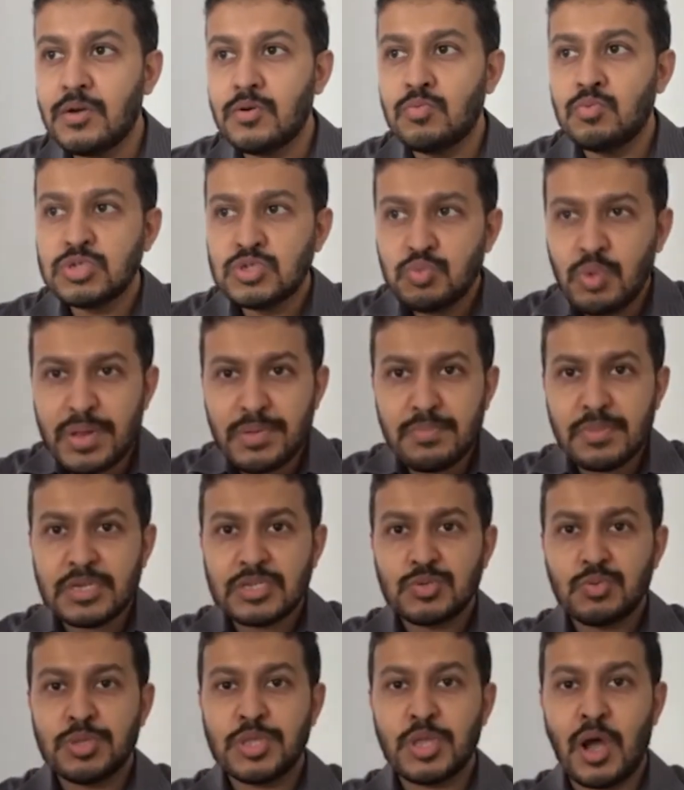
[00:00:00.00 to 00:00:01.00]
which when
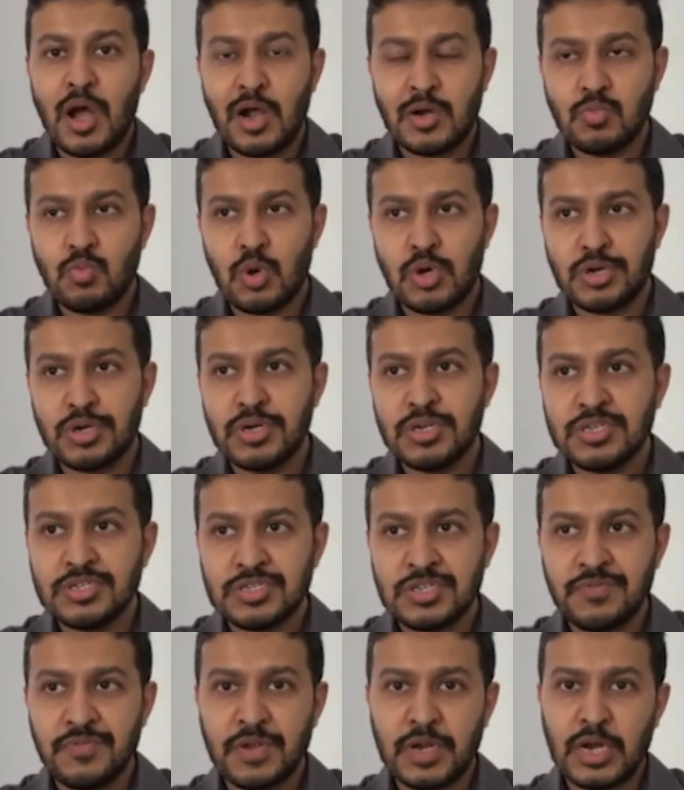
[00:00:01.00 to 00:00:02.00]
mixed with hard water is
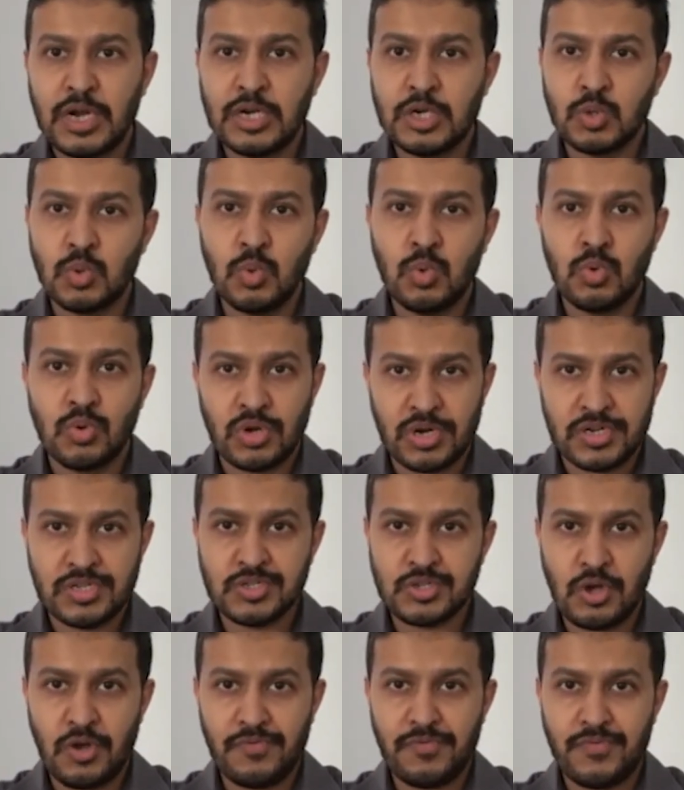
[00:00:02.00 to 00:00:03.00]
difficult to rinse
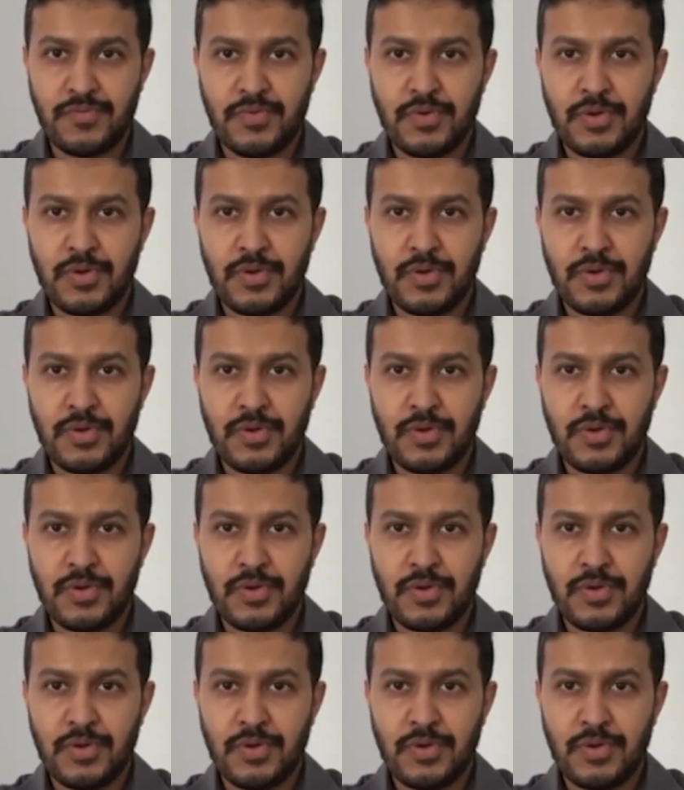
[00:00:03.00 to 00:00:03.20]
off.